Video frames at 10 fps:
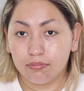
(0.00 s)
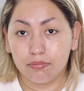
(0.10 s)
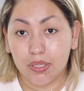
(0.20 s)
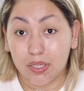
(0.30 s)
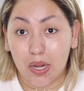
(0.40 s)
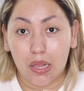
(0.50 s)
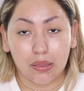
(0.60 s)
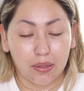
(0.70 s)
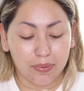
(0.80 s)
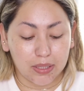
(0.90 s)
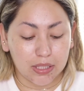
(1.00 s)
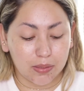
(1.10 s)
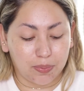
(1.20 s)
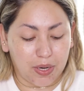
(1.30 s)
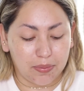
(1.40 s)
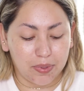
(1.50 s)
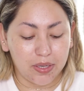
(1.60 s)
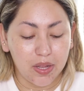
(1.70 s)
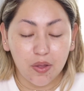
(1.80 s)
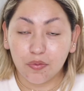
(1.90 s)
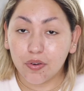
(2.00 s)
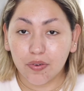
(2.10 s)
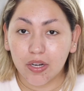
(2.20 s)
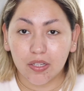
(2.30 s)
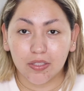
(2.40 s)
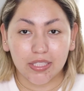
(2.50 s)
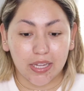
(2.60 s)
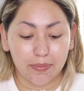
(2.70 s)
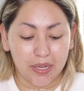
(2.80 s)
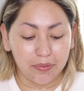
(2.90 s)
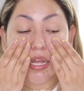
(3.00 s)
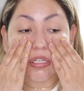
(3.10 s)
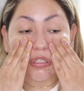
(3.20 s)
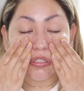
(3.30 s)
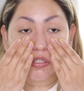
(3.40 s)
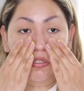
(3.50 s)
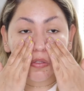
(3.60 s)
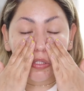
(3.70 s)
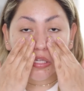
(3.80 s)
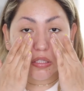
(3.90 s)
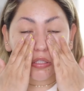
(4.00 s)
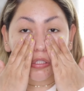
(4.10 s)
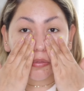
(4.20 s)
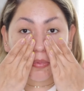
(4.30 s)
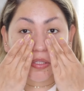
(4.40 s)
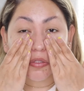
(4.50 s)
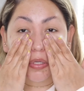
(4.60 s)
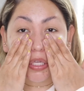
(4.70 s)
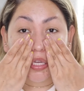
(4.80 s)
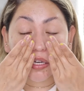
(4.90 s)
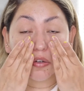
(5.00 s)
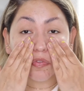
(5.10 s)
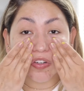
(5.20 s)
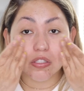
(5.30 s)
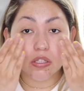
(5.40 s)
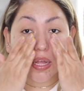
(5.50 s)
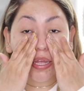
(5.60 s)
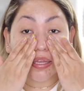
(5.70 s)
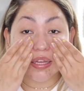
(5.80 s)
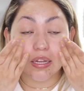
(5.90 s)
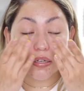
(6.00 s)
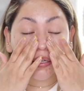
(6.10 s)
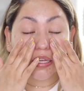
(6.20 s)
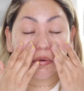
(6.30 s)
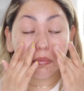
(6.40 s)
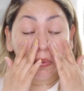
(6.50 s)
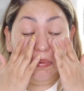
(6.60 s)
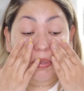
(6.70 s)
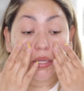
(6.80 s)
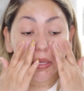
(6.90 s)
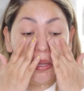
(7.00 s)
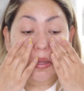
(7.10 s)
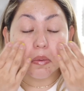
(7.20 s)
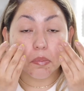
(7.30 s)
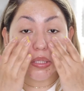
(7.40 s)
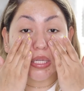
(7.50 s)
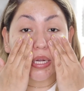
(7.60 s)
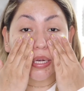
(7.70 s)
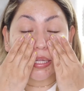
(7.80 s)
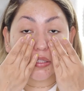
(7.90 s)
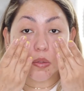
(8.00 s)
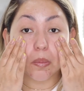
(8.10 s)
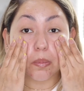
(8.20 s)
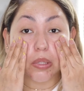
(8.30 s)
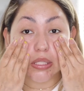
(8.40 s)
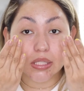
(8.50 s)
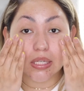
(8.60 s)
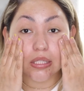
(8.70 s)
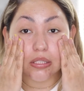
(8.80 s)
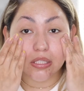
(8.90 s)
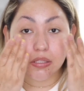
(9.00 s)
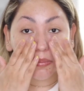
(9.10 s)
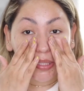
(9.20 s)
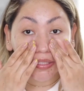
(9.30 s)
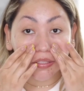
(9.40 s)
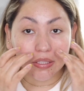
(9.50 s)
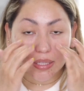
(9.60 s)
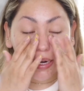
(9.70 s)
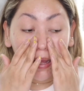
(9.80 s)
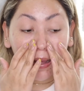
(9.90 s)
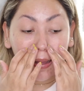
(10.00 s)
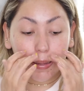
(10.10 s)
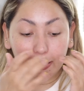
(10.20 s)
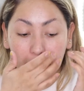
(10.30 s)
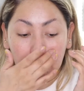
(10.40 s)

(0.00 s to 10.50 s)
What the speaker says: been loving this primer for a very long time now. I just use it on this part right here. First I kind of like rub it, but then I like to press it in just to make sure that I